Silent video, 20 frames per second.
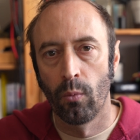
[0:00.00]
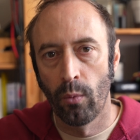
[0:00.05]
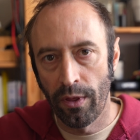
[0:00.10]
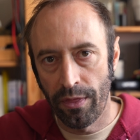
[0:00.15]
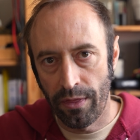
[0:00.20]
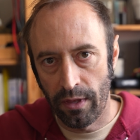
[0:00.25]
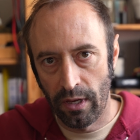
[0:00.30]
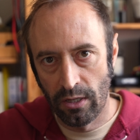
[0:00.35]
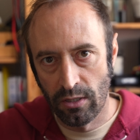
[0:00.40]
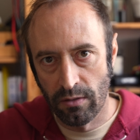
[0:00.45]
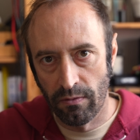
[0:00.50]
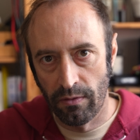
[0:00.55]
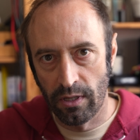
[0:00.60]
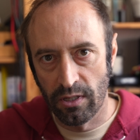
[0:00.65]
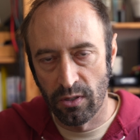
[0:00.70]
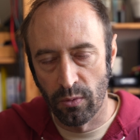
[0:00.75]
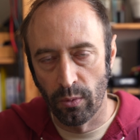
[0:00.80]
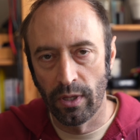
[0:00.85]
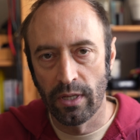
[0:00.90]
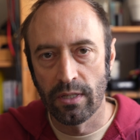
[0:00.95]
With each of
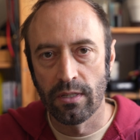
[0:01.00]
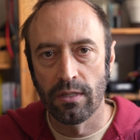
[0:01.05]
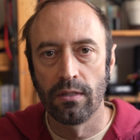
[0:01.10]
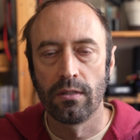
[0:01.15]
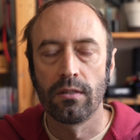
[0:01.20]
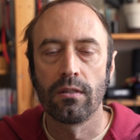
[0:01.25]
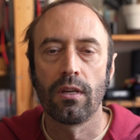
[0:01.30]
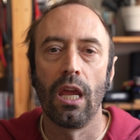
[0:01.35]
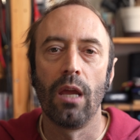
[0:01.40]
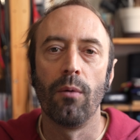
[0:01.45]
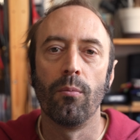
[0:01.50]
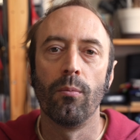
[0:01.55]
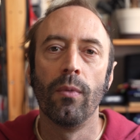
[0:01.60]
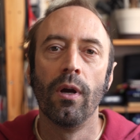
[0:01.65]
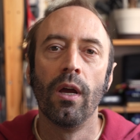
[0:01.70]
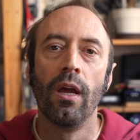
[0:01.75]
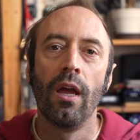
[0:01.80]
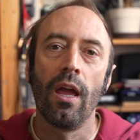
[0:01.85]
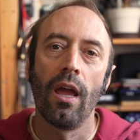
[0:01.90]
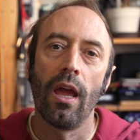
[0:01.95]
these releases
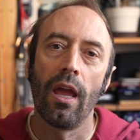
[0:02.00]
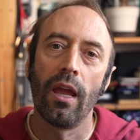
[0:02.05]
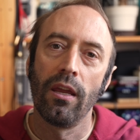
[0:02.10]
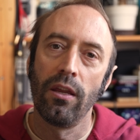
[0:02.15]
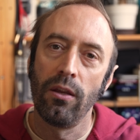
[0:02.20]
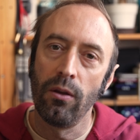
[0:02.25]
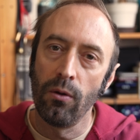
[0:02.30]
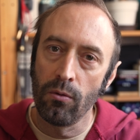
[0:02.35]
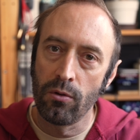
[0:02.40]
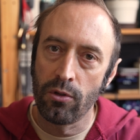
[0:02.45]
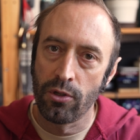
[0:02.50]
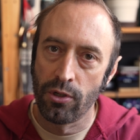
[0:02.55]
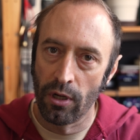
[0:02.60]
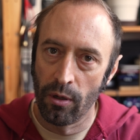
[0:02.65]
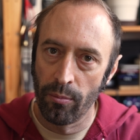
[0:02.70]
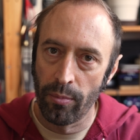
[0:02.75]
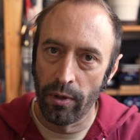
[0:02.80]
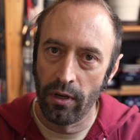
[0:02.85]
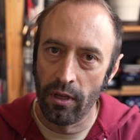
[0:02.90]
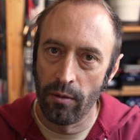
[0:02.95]
came a huge
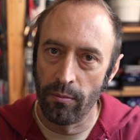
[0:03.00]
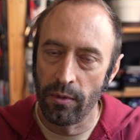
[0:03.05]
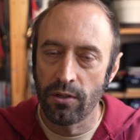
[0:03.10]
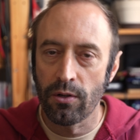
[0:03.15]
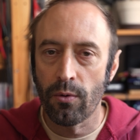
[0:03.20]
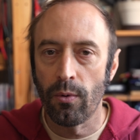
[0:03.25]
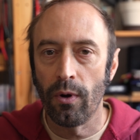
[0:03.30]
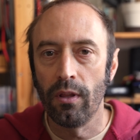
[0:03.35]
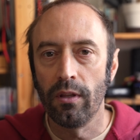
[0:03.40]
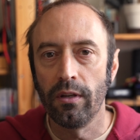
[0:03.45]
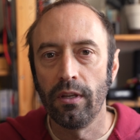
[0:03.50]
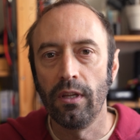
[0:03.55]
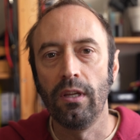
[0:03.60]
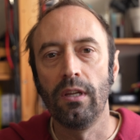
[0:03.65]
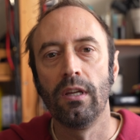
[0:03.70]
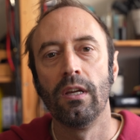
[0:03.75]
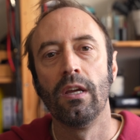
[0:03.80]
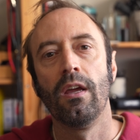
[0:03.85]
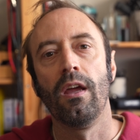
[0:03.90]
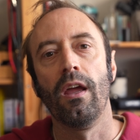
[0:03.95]
jump in image
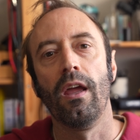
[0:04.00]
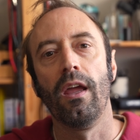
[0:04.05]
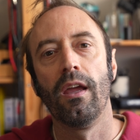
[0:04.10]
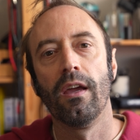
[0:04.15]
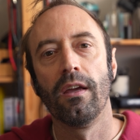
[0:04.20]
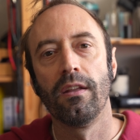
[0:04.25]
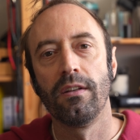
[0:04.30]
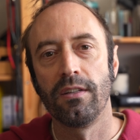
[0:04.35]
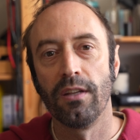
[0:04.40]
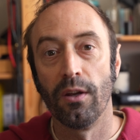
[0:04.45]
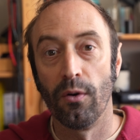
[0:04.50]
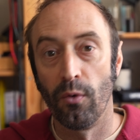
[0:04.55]
quality and